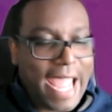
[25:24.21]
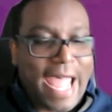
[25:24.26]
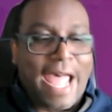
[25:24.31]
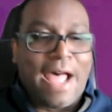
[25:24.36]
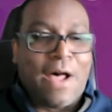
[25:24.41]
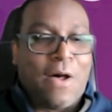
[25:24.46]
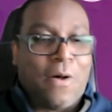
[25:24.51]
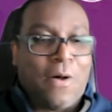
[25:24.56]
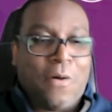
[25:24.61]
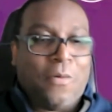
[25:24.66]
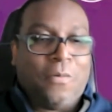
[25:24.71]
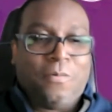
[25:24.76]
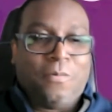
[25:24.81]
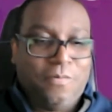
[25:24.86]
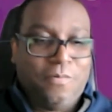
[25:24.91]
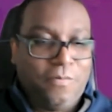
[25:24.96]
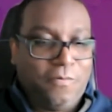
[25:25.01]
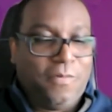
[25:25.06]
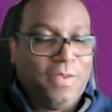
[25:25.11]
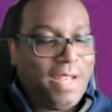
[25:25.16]
how
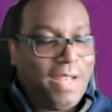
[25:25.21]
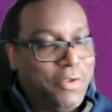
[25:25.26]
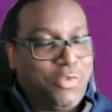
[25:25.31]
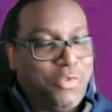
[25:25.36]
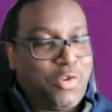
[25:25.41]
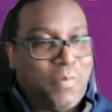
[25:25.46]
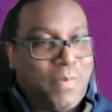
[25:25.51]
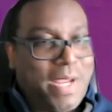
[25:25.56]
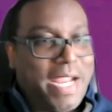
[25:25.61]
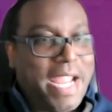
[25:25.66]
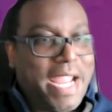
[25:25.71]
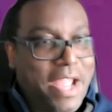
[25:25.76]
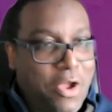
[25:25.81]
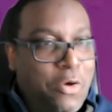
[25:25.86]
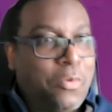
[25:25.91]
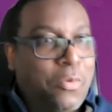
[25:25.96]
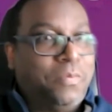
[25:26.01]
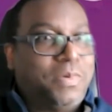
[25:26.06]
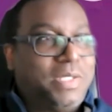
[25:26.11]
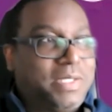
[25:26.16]
philanthropy
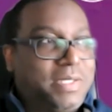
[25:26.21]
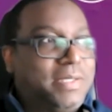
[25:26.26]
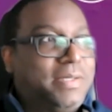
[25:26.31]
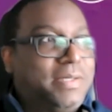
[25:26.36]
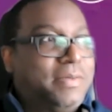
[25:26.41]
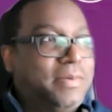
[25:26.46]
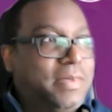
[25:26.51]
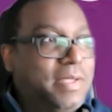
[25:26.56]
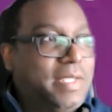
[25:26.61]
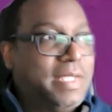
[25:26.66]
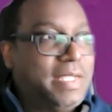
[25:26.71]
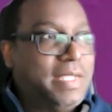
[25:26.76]
helps